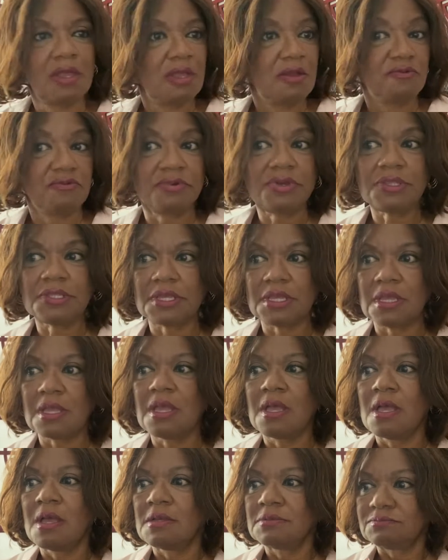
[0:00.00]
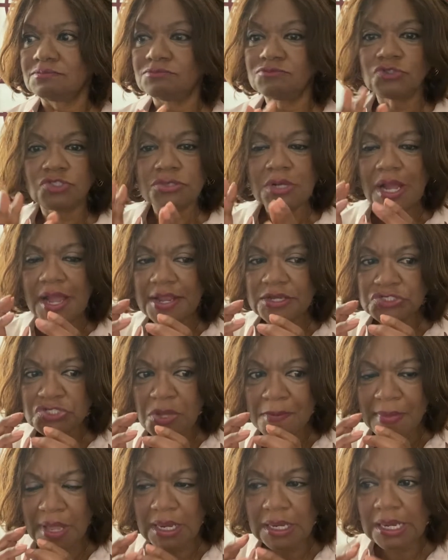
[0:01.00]
really trying
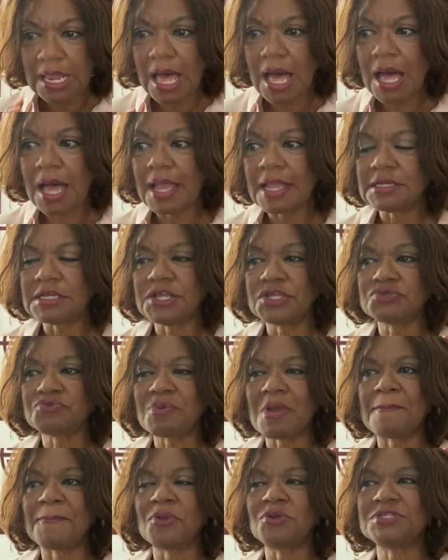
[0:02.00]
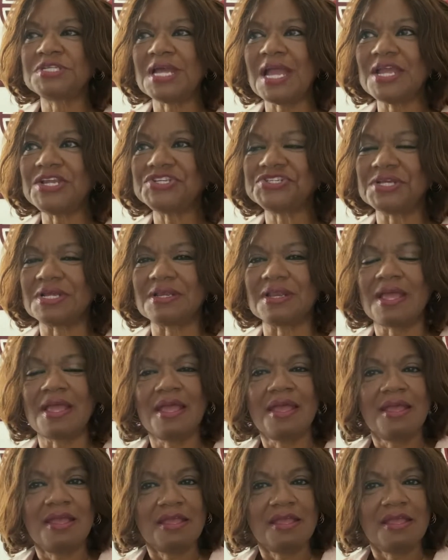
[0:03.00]
to malign his reputation,